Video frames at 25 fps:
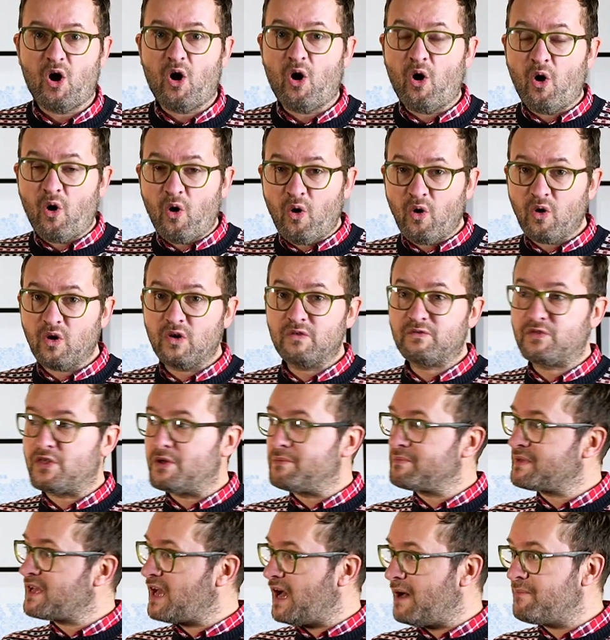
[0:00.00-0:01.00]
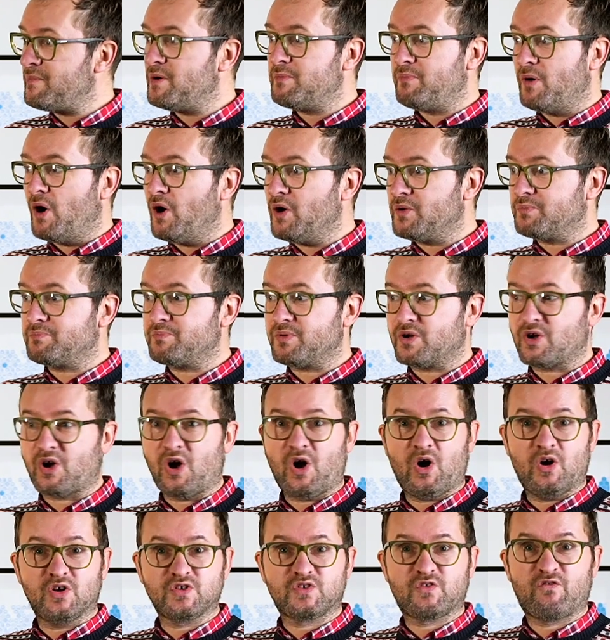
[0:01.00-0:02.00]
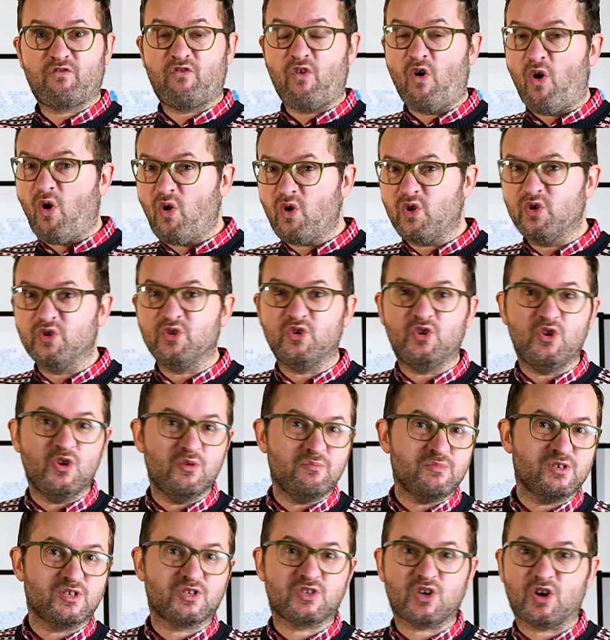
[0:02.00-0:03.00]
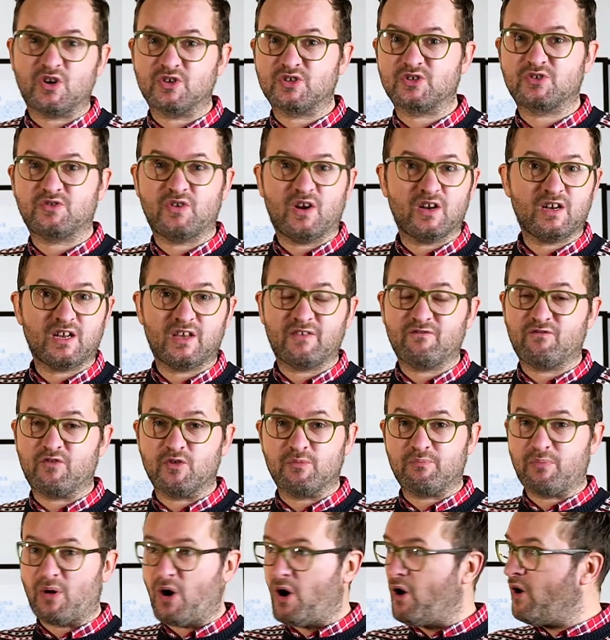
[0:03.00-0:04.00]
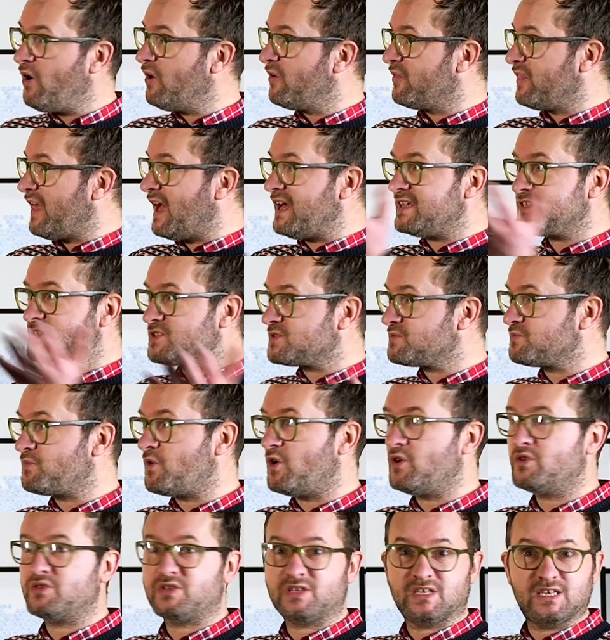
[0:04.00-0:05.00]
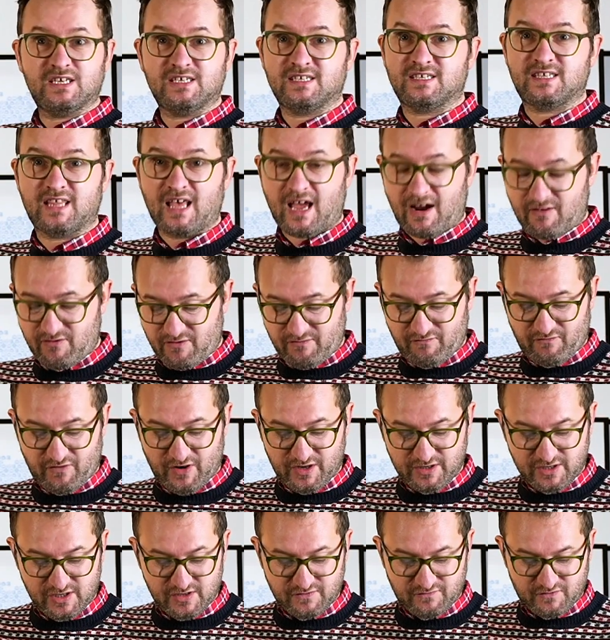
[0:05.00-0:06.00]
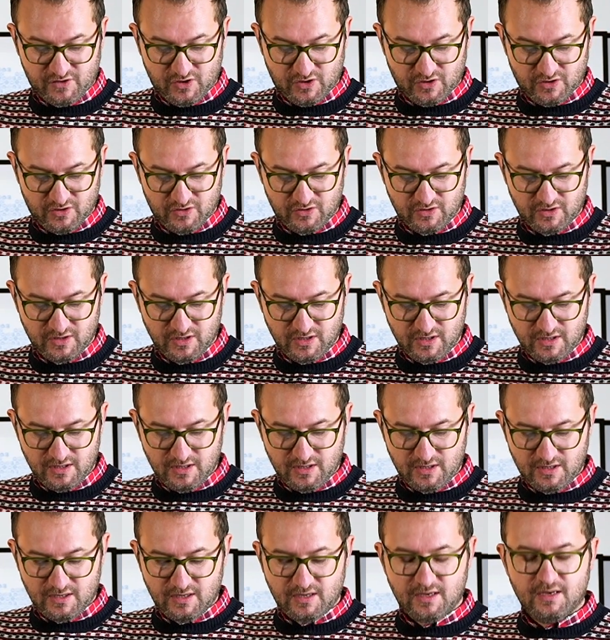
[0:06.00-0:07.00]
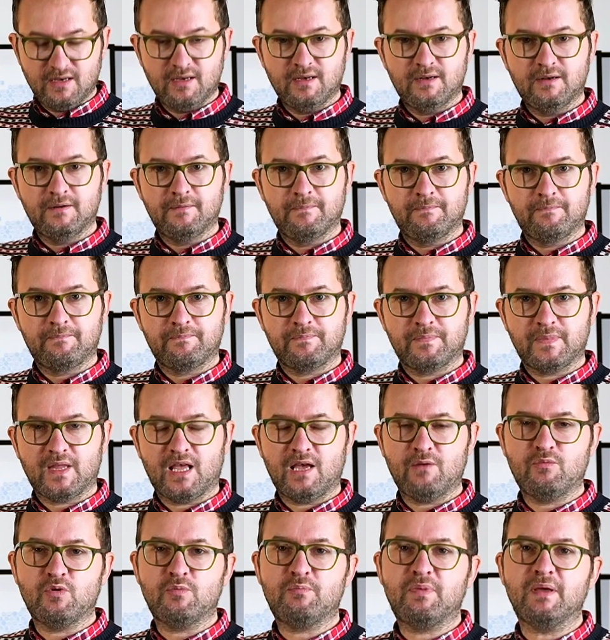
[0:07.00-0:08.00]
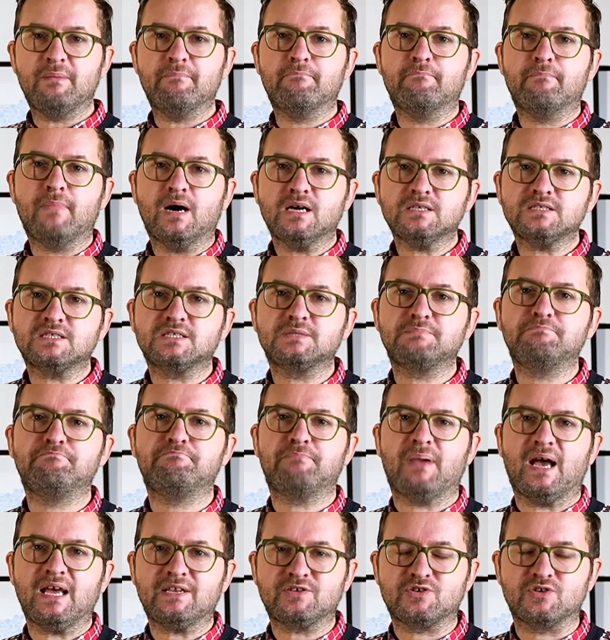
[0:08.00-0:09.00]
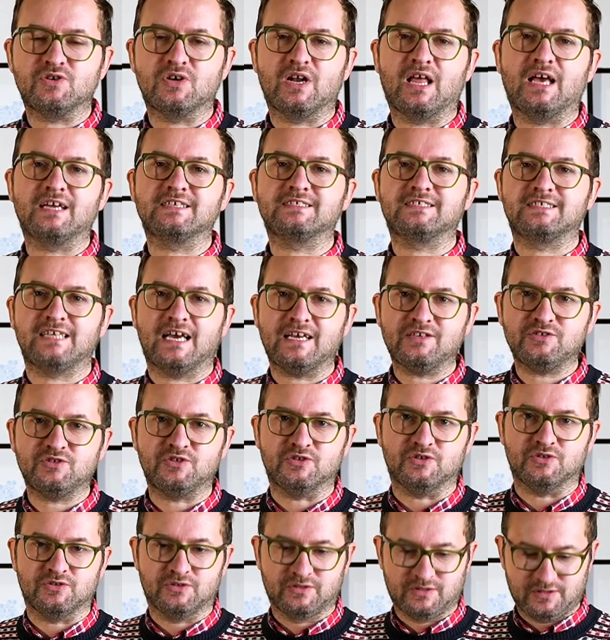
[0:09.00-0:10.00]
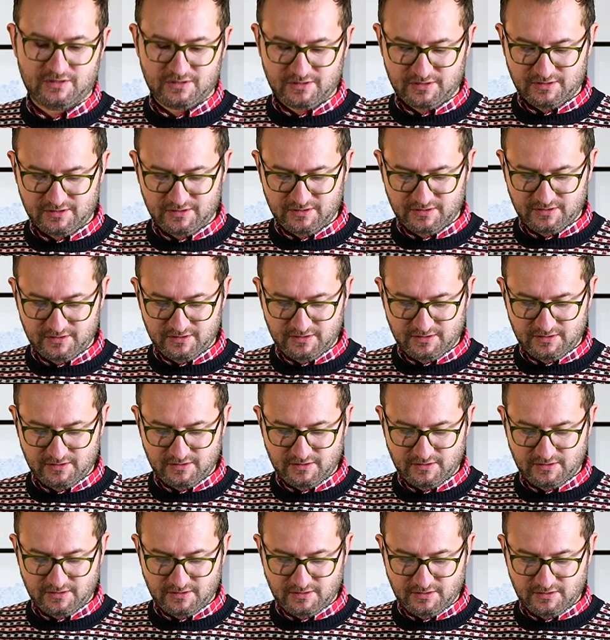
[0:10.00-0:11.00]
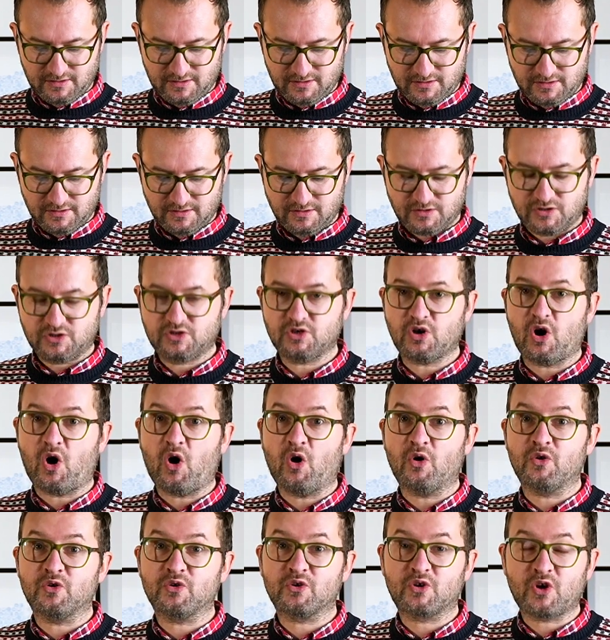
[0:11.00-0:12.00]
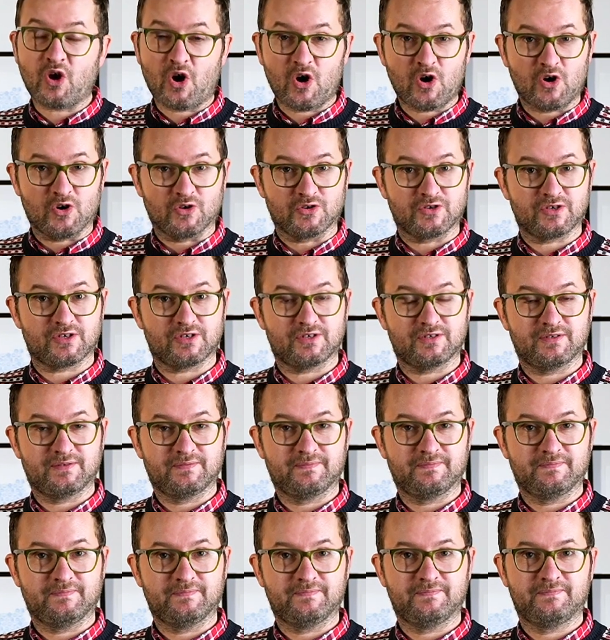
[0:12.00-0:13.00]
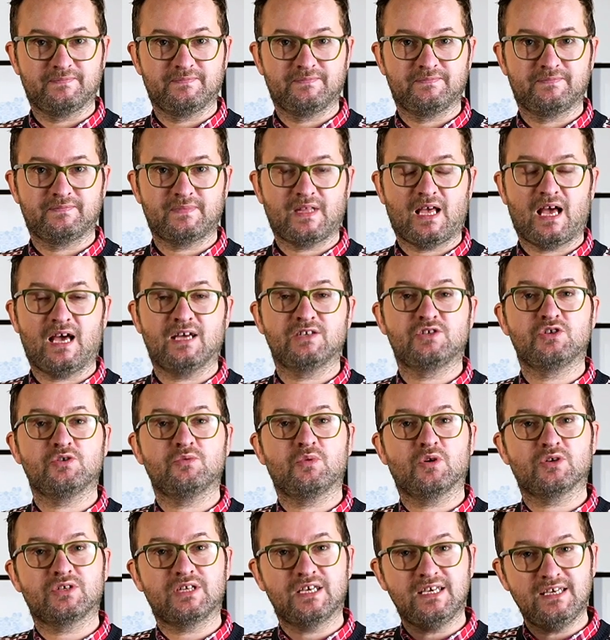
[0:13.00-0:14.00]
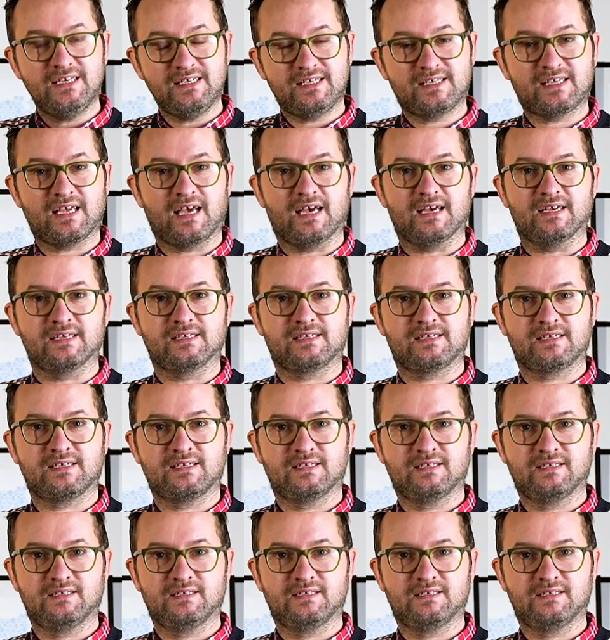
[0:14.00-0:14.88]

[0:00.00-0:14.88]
all of them come about because fallen humans are struggling for power. That's what is there in front of you. It would be much better, like Daniel, to honour God and do what he says.